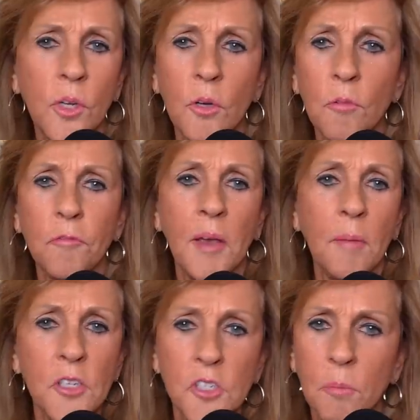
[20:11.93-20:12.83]
You know,
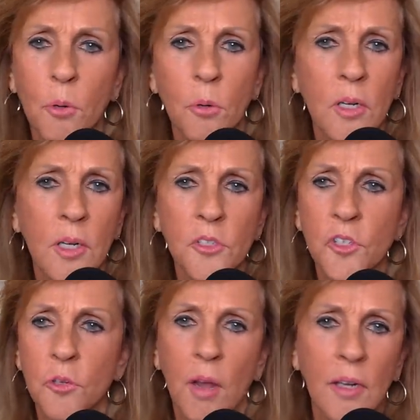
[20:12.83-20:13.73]
families supported us,
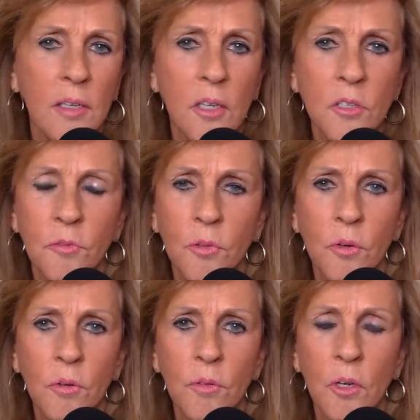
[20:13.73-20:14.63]
surrounded us
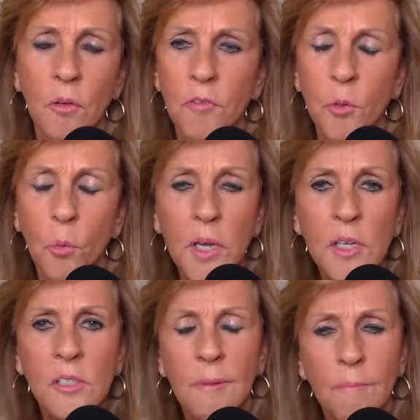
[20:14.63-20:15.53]
for, you know, a few
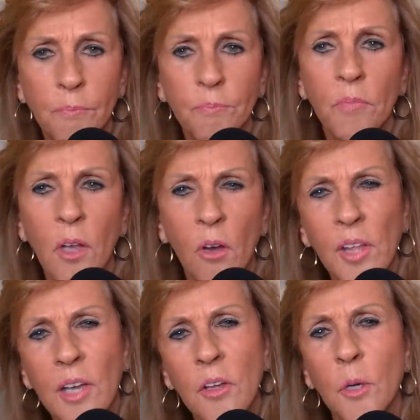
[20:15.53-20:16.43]
weeks and all
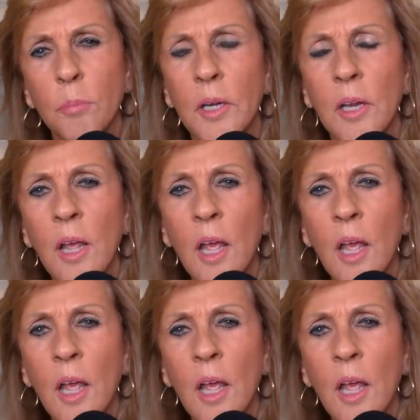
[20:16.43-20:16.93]
that, you know, but